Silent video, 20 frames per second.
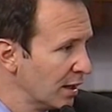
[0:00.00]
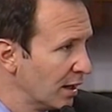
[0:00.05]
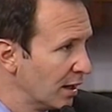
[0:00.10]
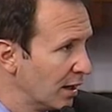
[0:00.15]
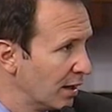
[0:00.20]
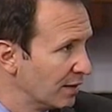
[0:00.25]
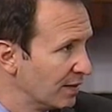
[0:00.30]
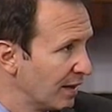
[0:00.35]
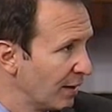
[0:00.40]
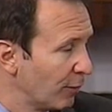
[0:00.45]

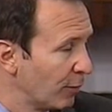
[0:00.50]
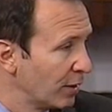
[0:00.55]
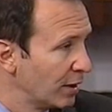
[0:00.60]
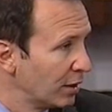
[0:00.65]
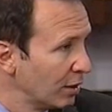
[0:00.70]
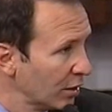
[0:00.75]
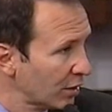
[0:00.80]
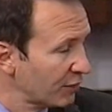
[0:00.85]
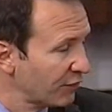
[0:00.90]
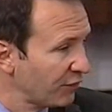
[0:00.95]
that we
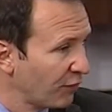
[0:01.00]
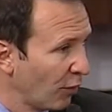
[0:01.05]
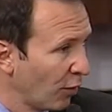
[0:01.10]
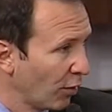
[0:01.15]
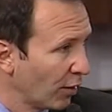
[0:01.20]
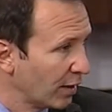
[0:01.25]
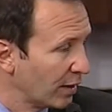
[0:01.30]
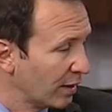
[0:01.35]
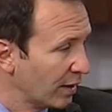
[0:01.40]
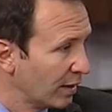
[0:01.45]
look
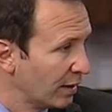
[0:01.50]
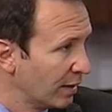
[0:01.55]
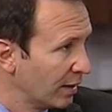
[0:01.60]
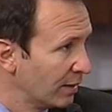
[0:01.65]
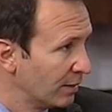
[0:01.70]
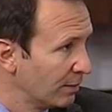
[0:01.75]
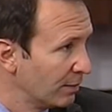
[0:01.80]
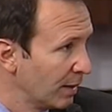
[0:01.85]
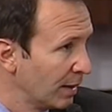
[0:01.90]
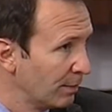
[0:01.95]
for,
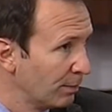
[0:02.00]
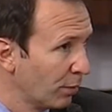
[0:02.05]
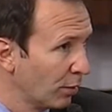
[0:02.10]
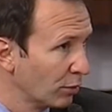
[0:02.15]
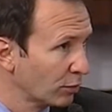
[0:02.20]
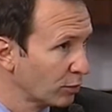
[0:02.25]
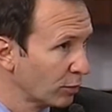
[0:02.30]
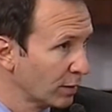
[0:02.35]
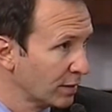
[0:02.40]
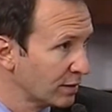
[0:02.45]
and
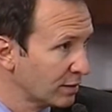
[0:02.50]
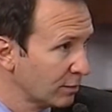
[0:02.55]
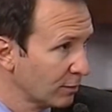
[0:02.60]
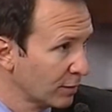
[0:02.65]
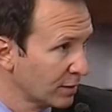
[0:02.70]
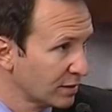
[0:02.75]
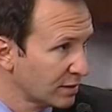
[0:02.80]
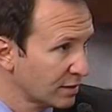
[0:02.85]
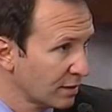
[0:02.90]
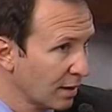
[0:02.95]
both with
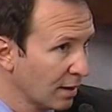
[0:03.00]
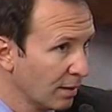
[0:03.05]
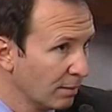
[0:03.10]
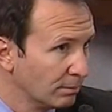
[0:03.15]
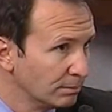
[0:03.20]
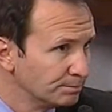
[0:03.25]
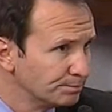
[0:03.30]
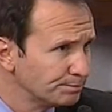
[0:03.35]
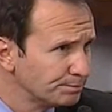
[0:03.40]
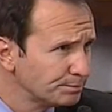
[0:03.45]

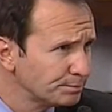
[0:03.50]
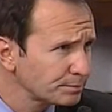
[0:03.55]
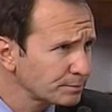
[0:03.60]
Mr.